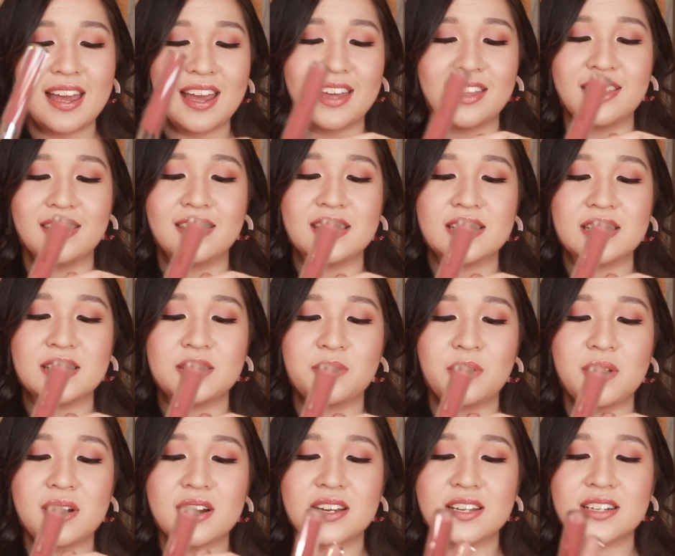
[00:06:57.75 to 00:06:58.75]
And this
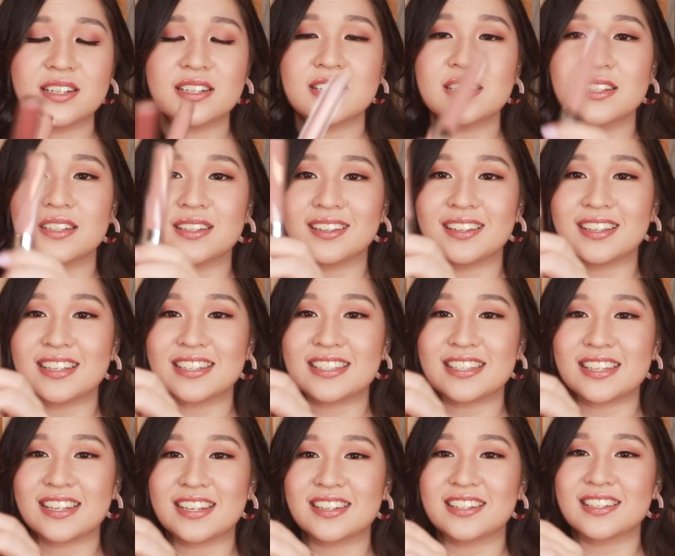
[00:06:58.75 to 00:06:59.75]
one
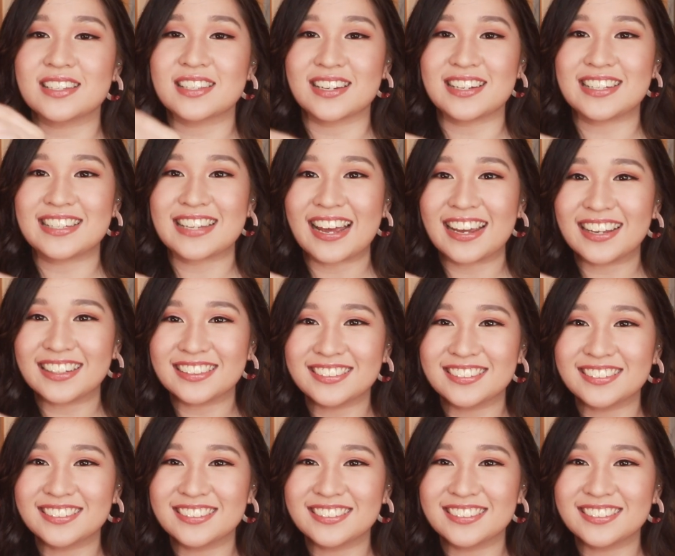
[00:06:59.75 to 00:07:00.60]
is in Sunnyside.